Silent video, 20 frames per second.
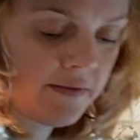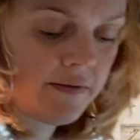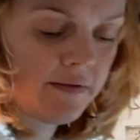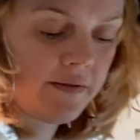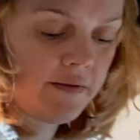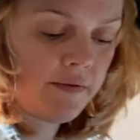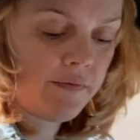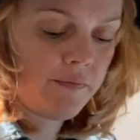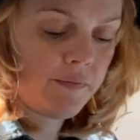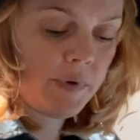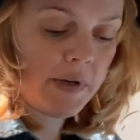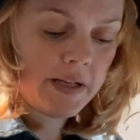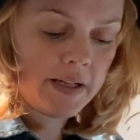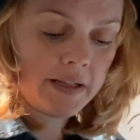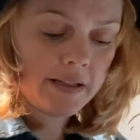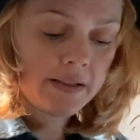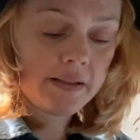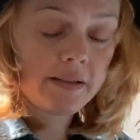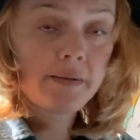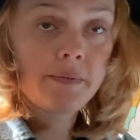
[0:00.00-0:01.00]
It's
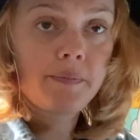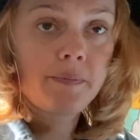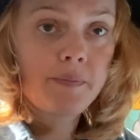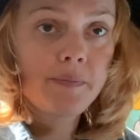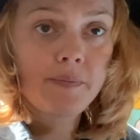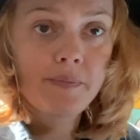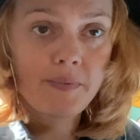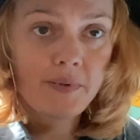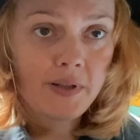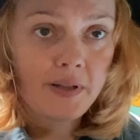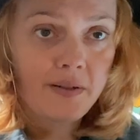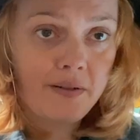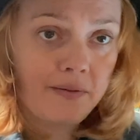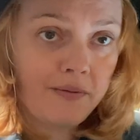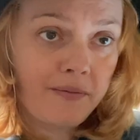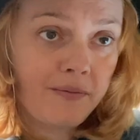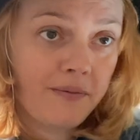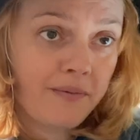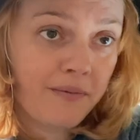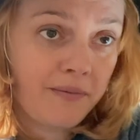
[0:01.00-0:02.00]
readings.
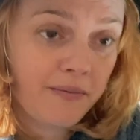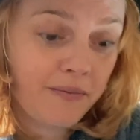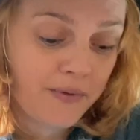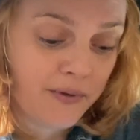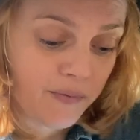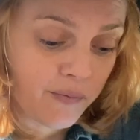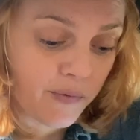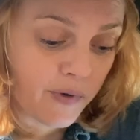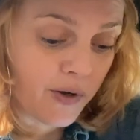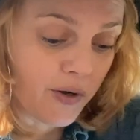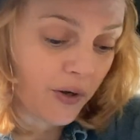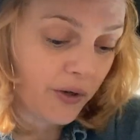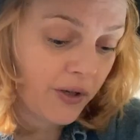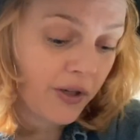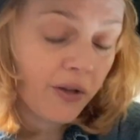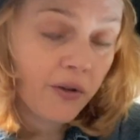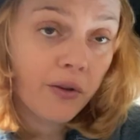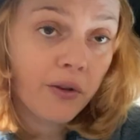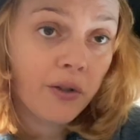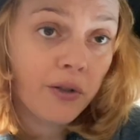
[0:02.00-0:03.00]
Someone
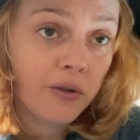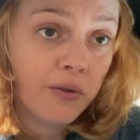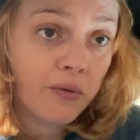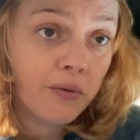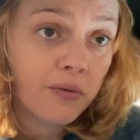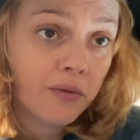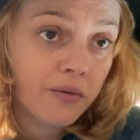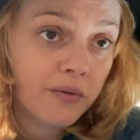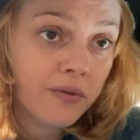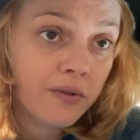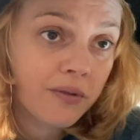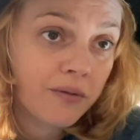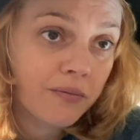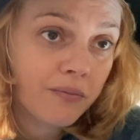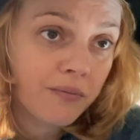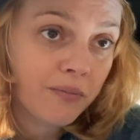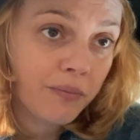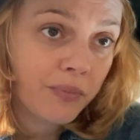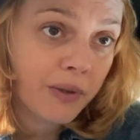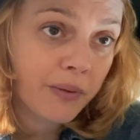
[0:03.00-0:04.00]
knocking on the door,
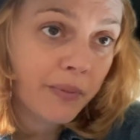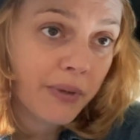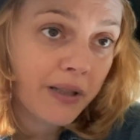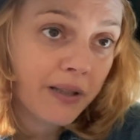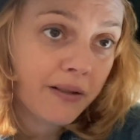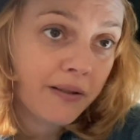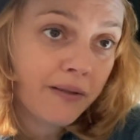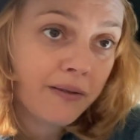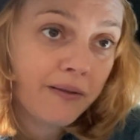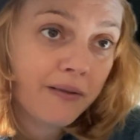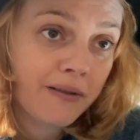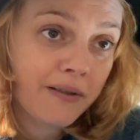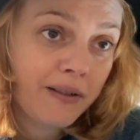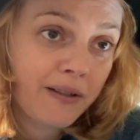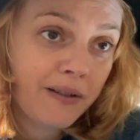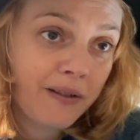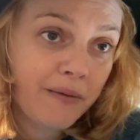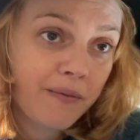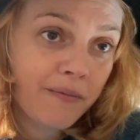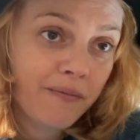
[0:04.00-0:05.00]
blummin',
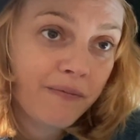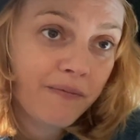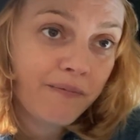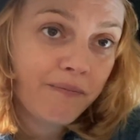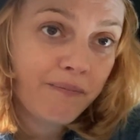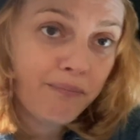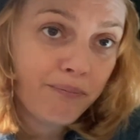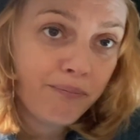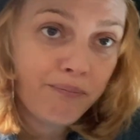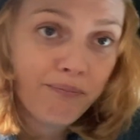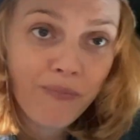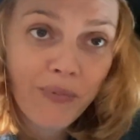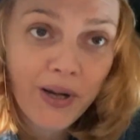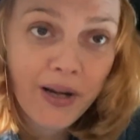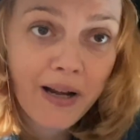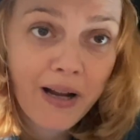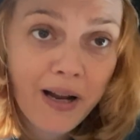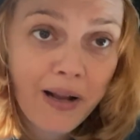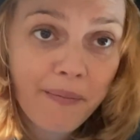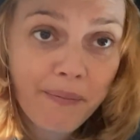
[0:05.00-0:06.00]

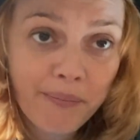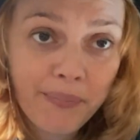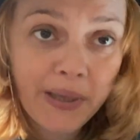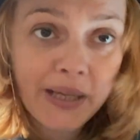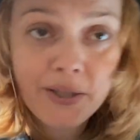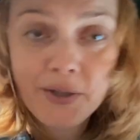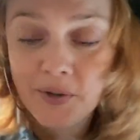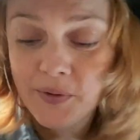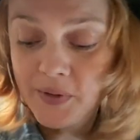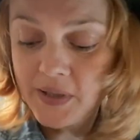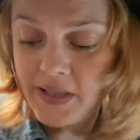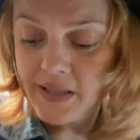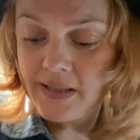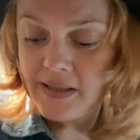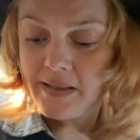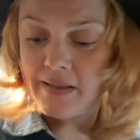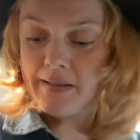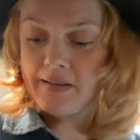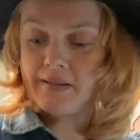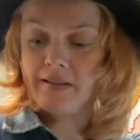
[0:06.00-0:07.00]
running out of
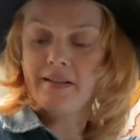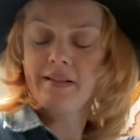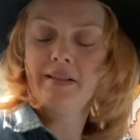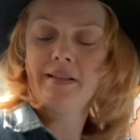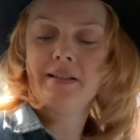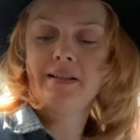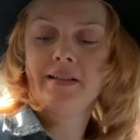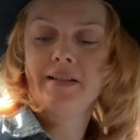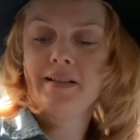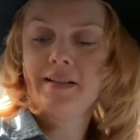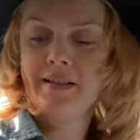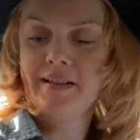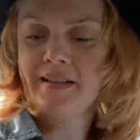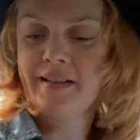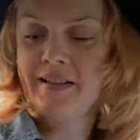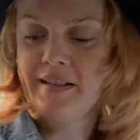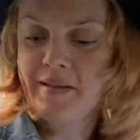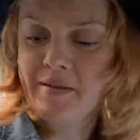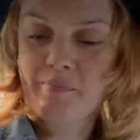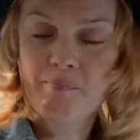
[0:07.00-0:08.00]
batteries,
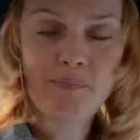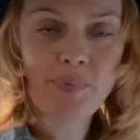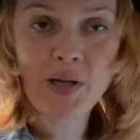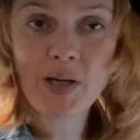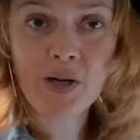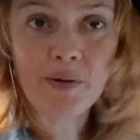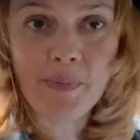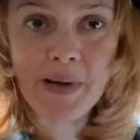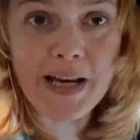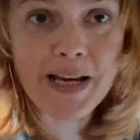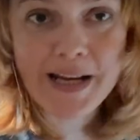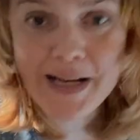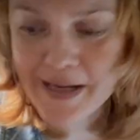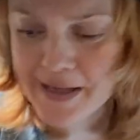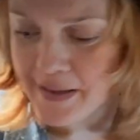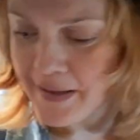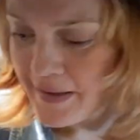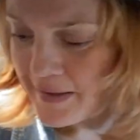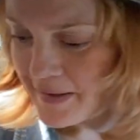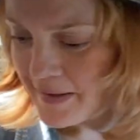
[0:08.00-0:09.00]
blummin'.
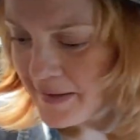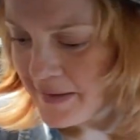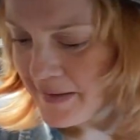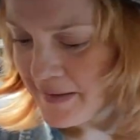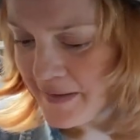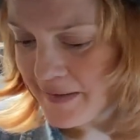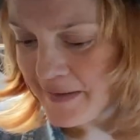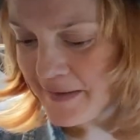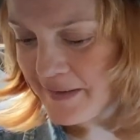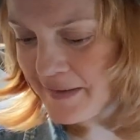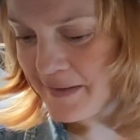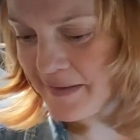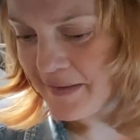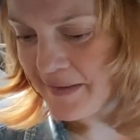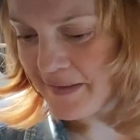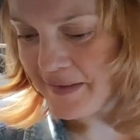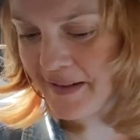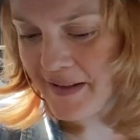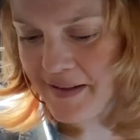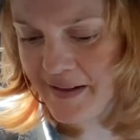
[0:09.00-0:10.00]

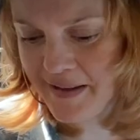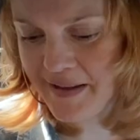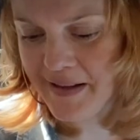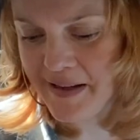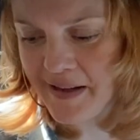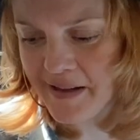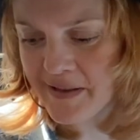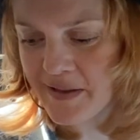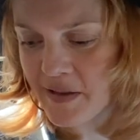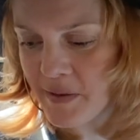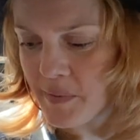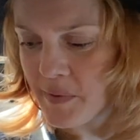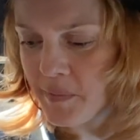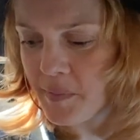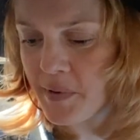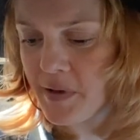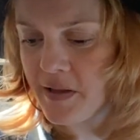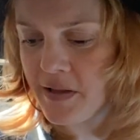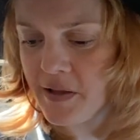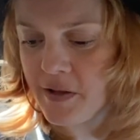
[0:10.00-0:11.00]
Anything else coming
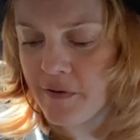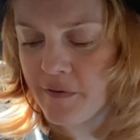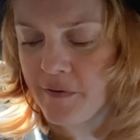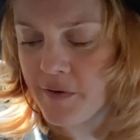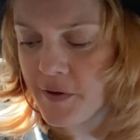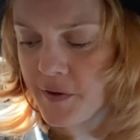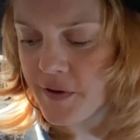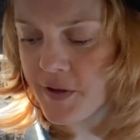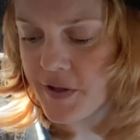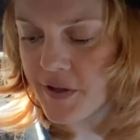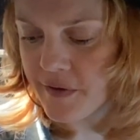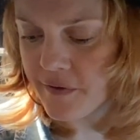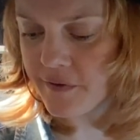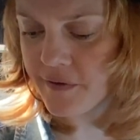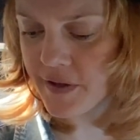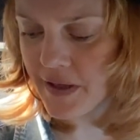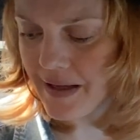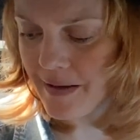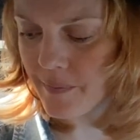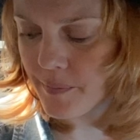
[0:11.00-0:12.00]
up in the near future
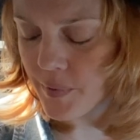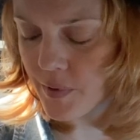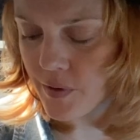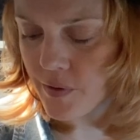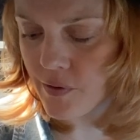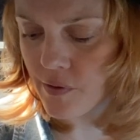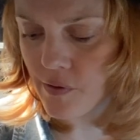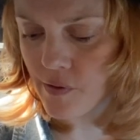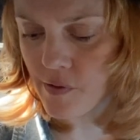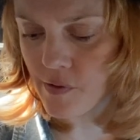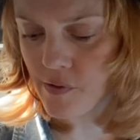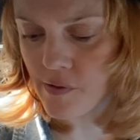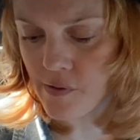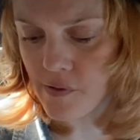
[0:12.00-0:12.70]
for Capricorn?